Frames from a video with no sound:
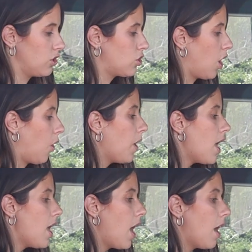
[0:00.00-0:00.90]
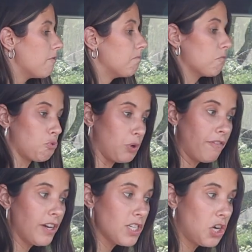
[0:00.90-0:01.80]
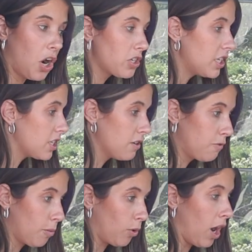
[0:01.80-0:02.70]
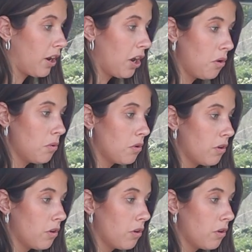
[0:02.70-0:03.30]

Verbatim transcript: So rear-facing car seats in the Ford Bronco